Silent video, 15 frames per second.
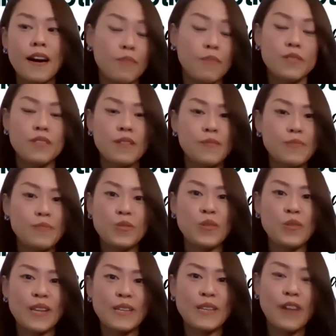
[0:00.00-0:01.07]
because I'm so
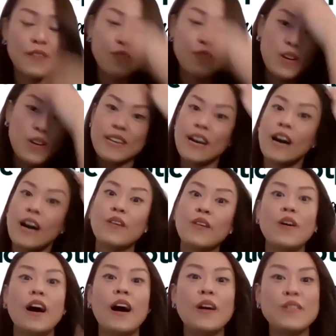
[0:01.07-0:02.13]
active. I have no idea
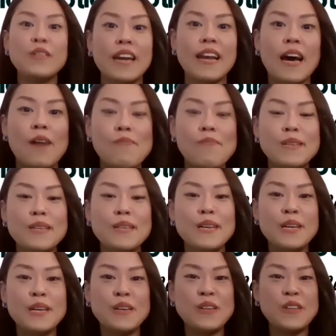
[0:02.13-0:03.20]
how that happened.
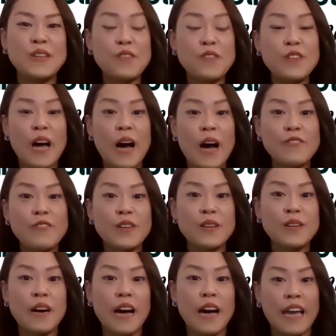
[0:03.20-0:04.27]
Even
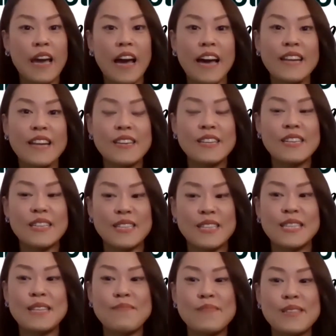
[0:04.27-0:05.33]
after I had the
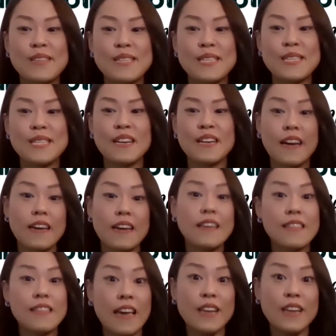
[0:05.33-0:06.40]
slip disc,
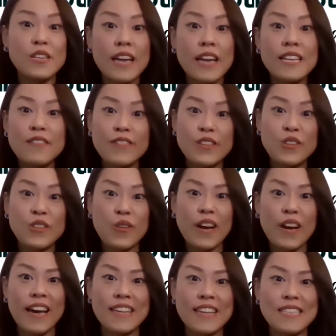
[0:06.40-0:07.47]
actually, I didn't even know
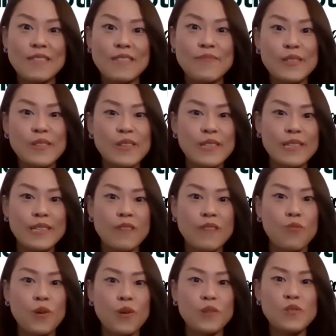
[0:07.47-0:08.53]
I had a slip disc because it
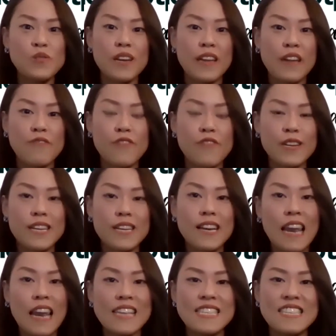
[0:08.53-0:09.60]
was not a very
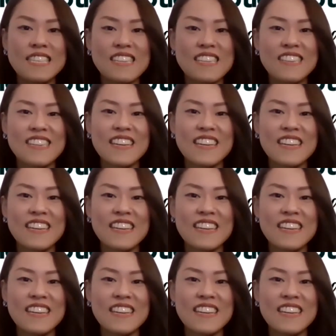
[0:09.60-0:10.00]
classic